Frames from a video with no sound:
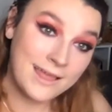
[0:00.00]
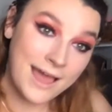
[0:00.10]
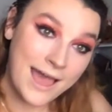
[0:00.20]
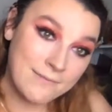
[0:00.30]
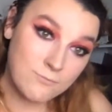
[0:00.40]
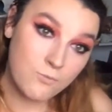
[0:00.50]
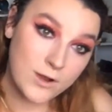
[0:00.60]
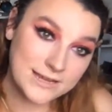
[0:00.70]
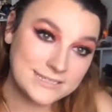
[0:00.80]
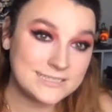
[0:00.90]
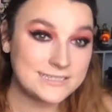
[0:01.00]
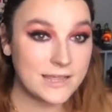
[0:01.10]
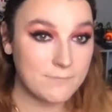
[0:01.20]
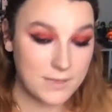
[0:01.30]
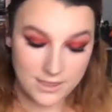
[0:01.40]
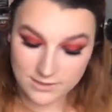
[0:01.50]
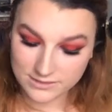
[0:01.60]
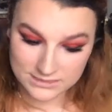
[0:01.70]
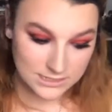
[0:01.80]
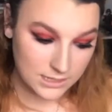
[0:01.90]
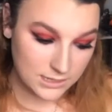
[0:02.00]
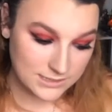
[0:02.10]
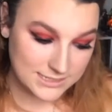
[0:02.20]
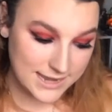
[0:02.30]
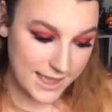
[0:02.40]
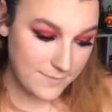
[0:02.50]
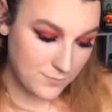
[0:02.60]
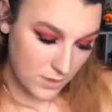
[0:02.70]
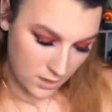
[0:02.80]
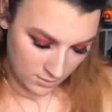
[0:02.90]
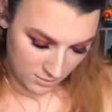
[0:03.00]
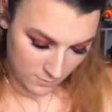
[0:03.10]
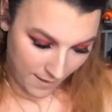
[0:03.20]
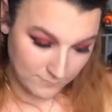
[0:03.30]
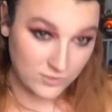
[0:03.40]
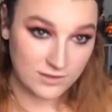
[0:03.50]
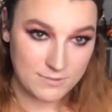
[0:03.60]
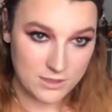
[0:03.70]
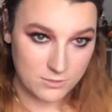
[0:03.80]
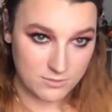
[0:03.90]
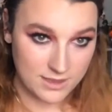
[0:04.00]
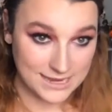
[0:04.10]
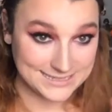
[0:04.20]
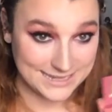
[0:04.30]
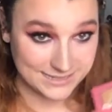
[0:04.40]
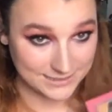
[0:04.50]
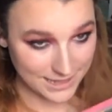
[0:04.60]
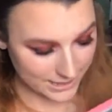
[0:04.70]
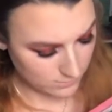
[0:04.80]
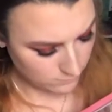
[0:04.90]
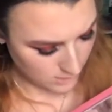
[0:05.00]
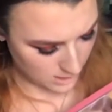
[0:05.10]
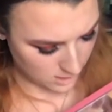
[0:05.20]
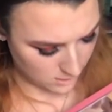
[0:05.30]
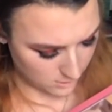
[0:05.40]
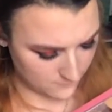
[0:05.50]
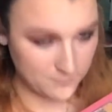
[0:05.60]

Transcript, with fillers: I'm wanting to stick in pinks today, so I'm just gonna be using Dandelion right here.